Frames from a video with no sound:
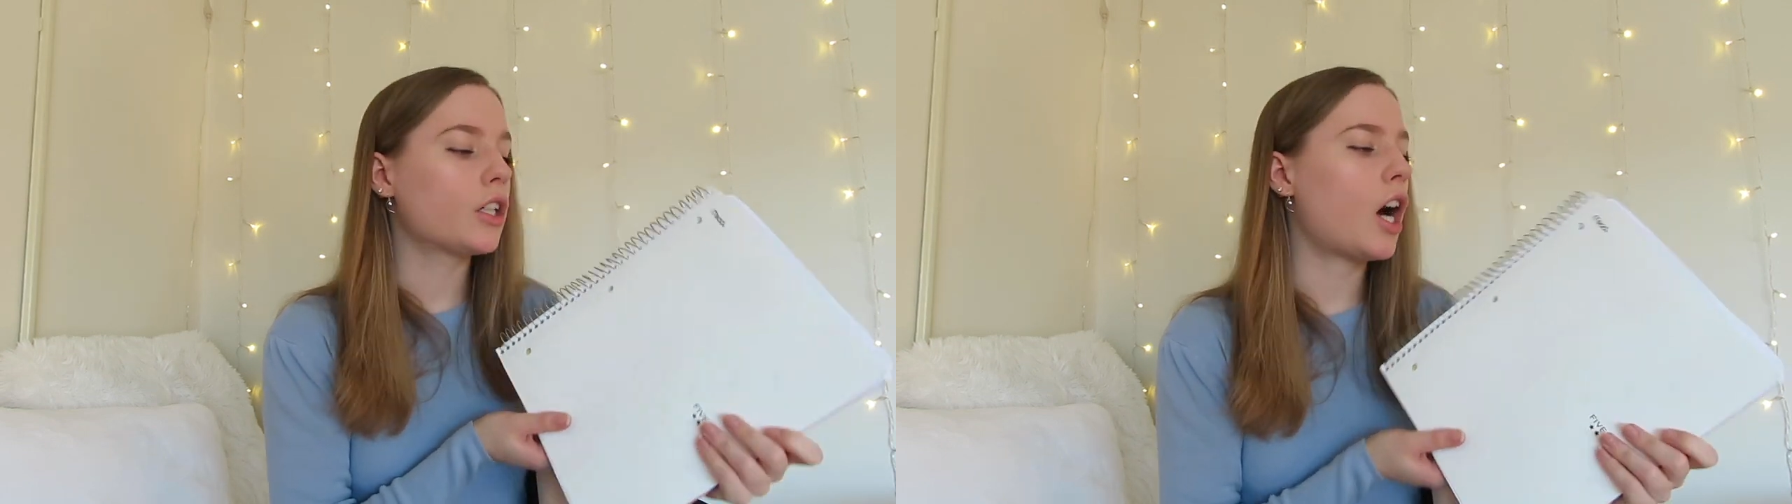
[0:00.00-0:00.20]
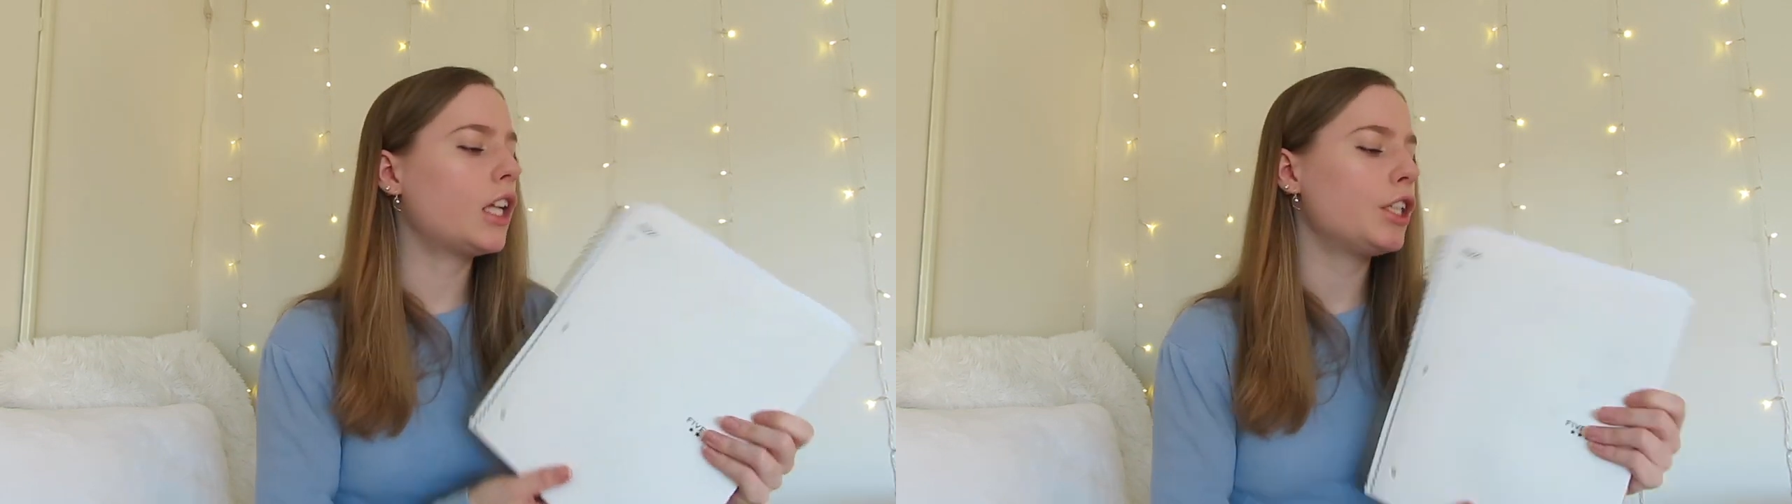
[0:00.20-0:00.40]

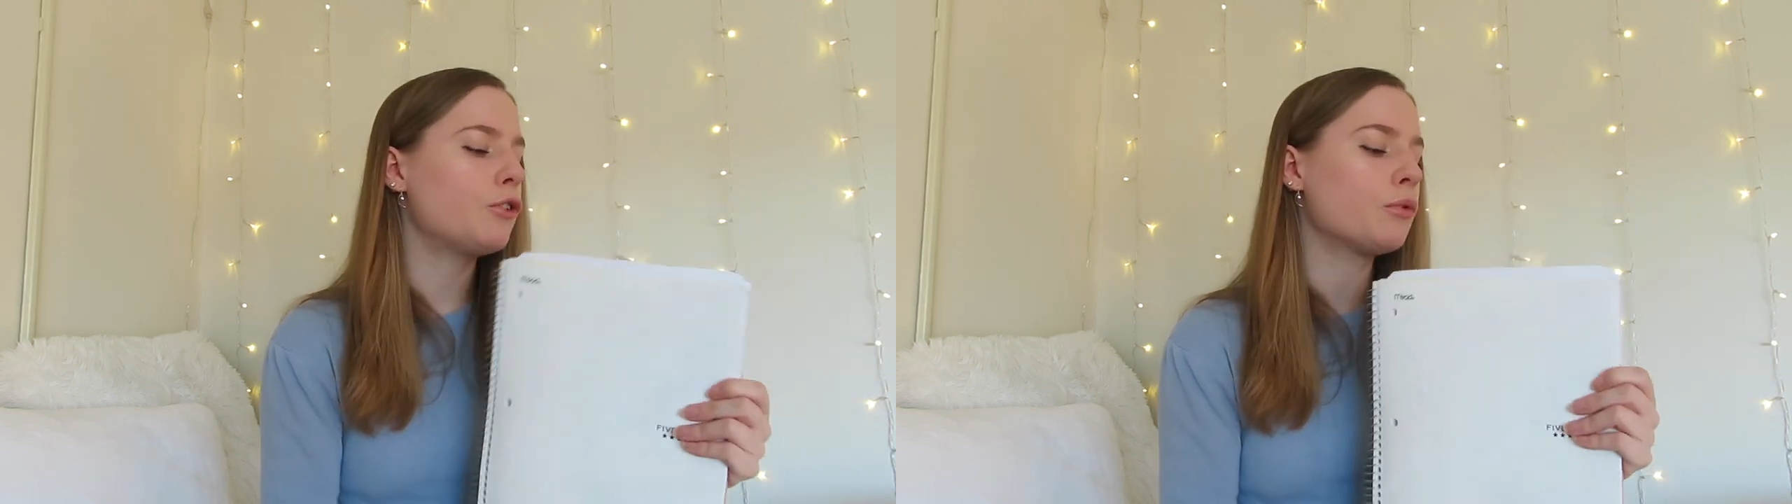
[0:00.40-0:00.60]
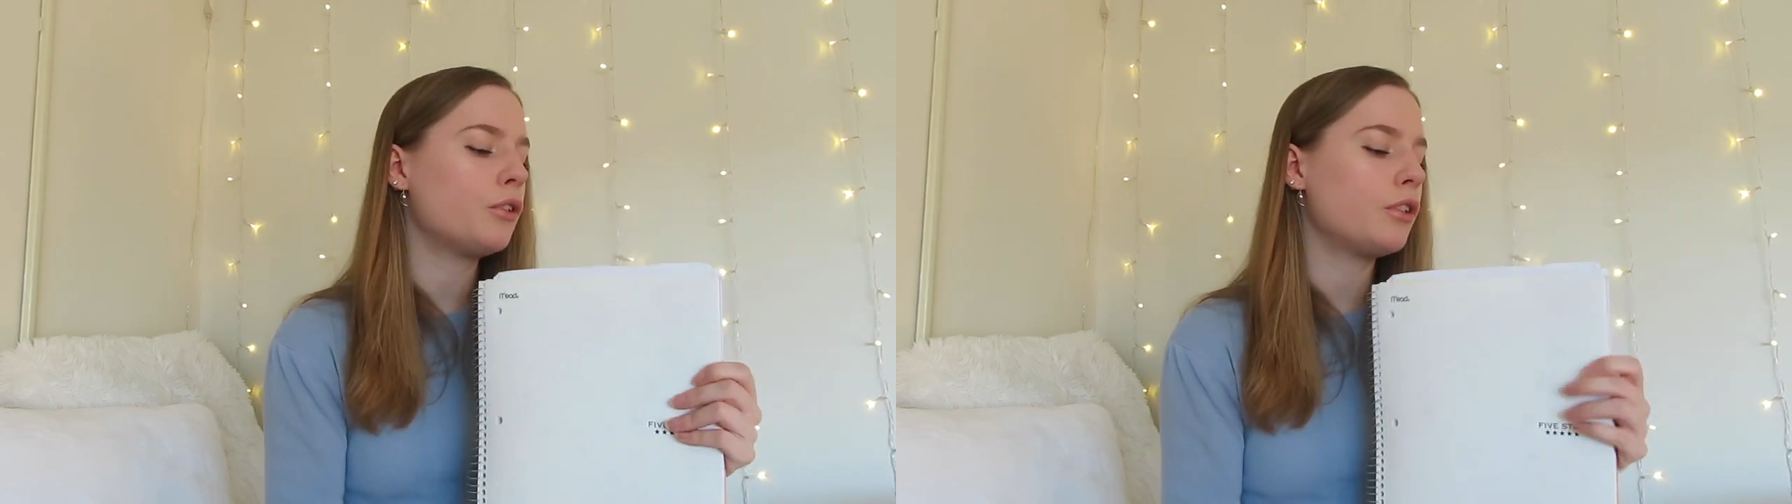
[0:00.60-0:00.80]

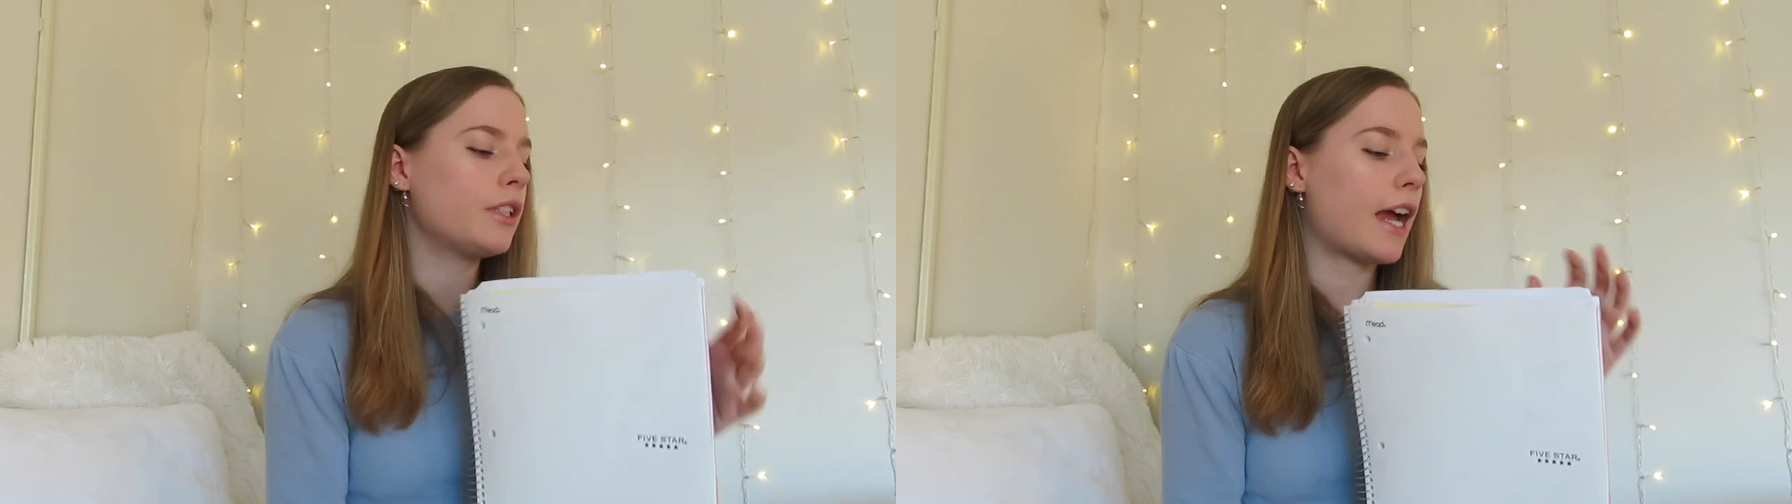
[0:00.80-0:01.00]
college ruled.